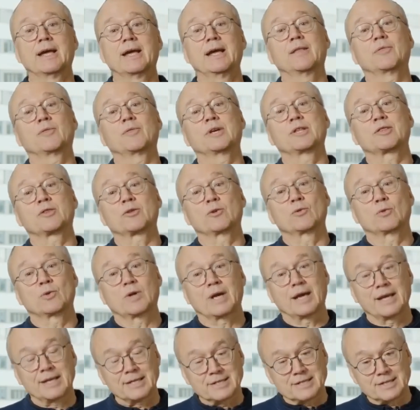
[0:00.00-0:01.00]
and that the
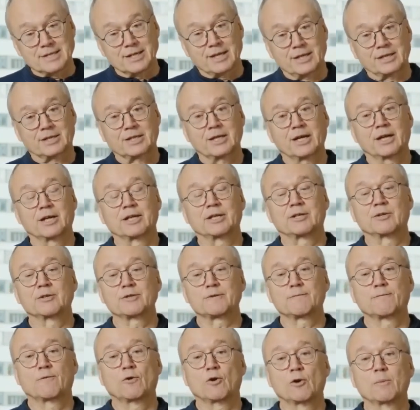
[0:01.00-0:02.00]
right side current
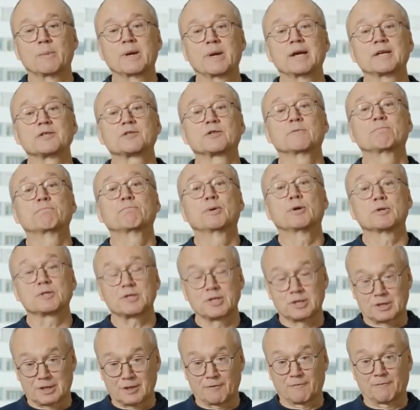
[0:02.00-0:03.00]
transformer has a
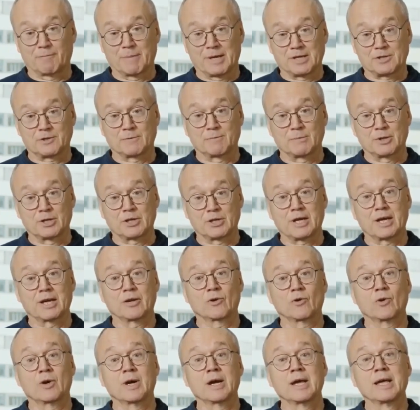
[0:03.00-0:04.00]
positive measurement
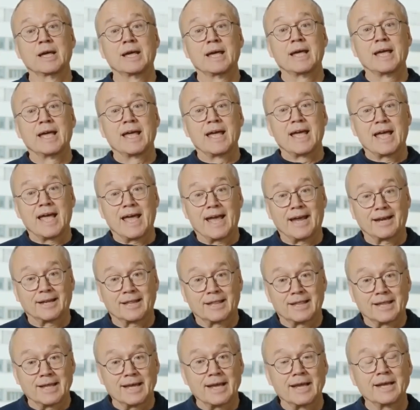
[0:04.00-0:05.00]
error.
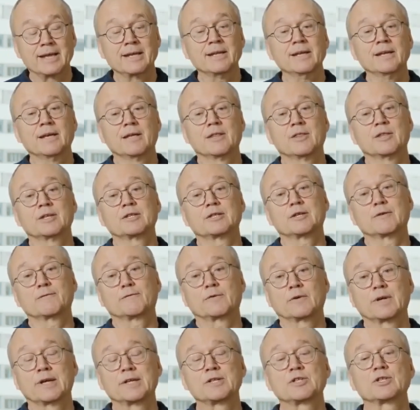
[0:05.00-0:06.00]
And then the
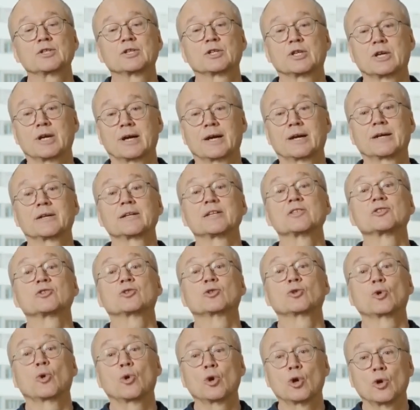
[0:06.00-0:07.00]
differential current is
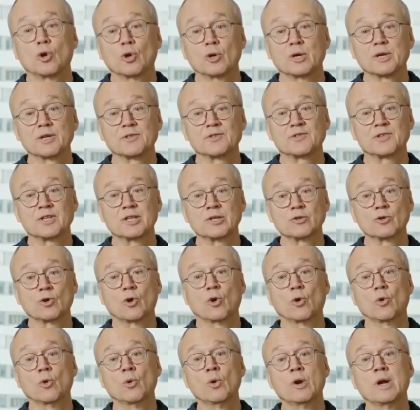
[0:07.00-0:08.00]
no longer
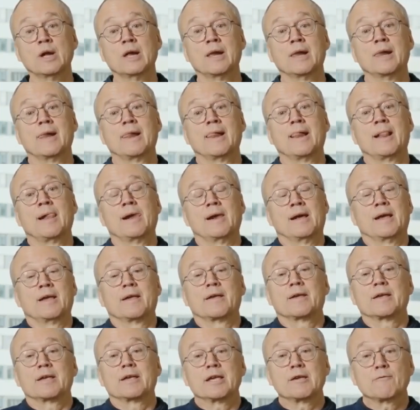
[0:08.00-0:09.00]
zero.
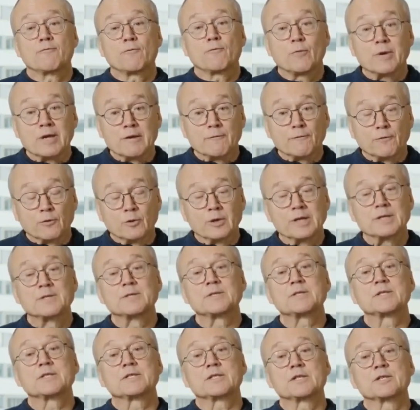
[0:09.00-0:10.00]
If we, for
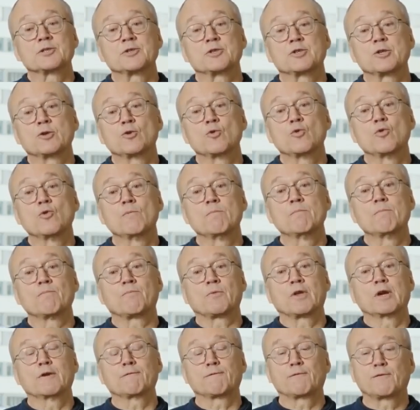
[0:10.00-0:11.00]
instance,
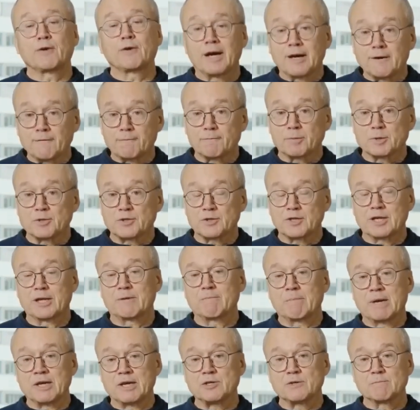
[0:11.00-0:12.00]
assume a 5%
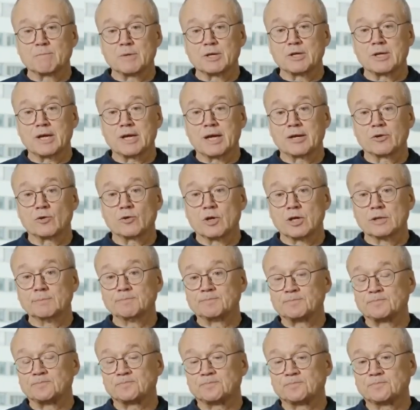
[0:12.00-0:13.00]
measurement error,